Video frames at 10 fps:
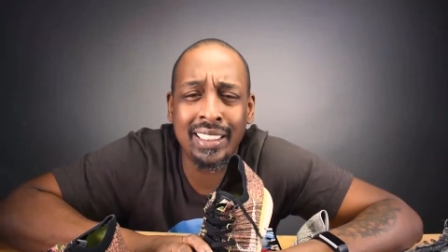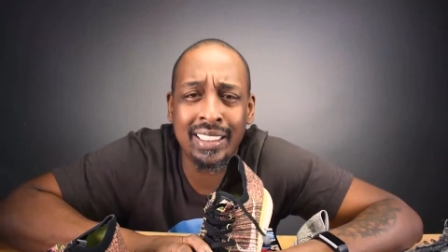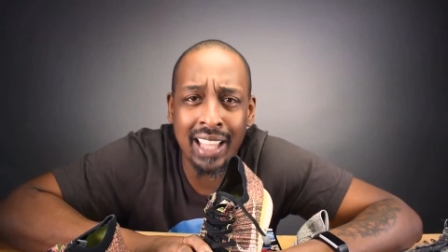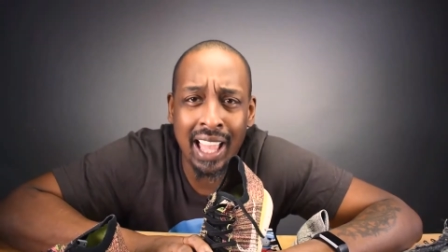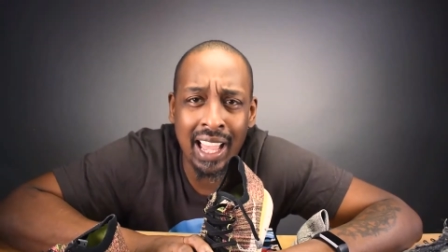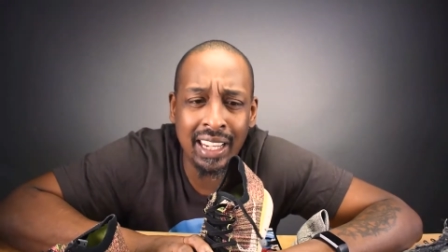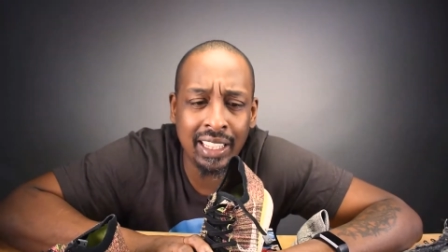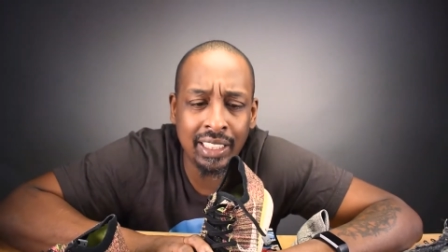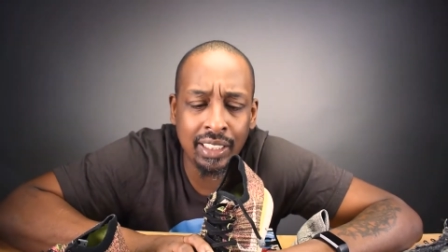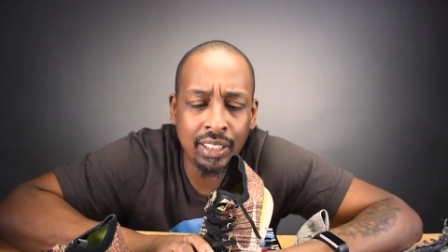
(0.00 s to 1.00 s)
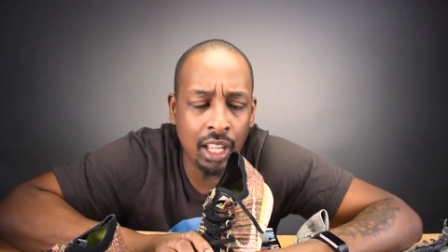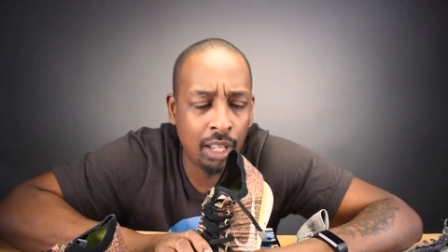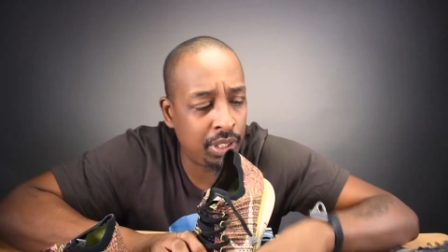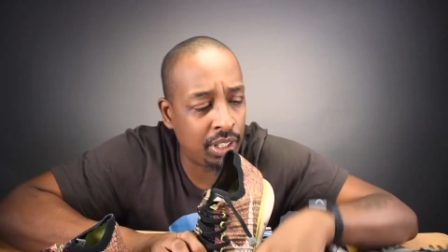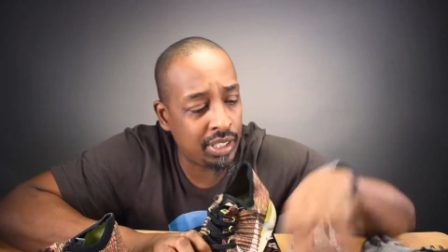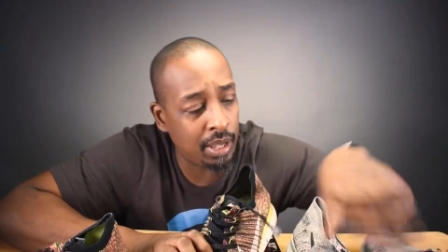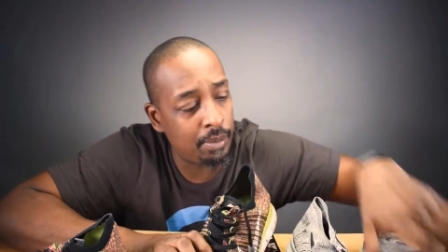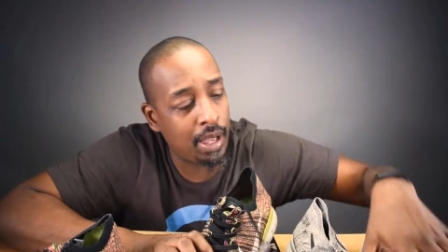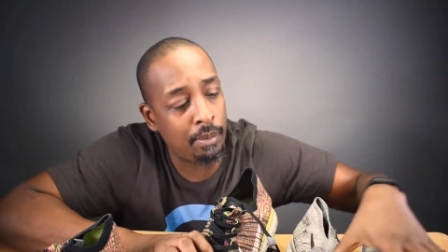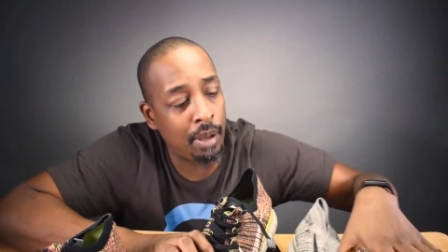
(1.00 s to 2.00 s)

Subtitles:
decided, because I'm